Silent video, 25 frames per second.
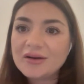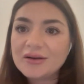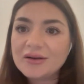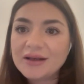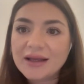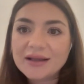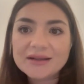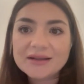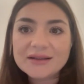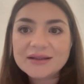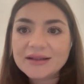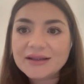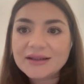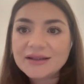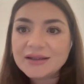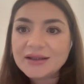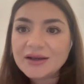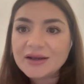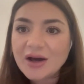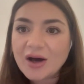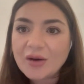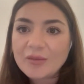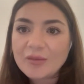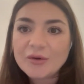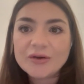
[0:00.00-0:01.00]
like
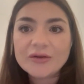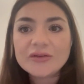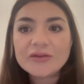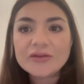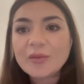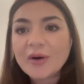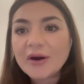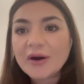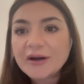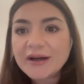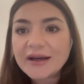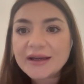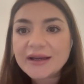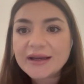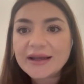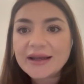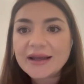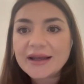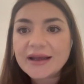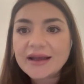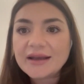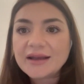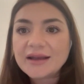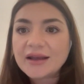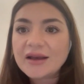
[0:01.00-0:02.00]
e-commerce,
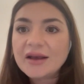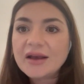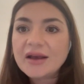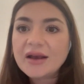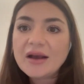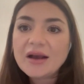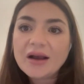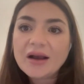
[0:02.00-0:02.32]
marketing,